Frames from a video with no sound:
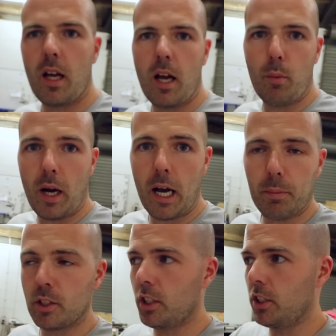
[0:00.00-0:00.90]
And what
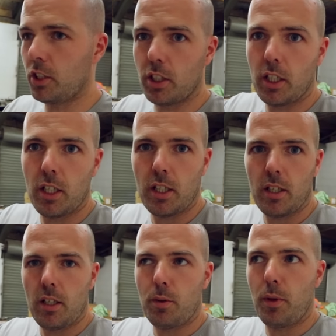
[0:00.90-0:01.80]
happens is
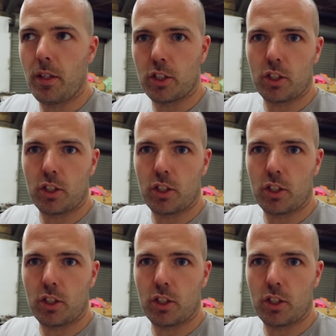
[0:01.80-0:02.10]
when they're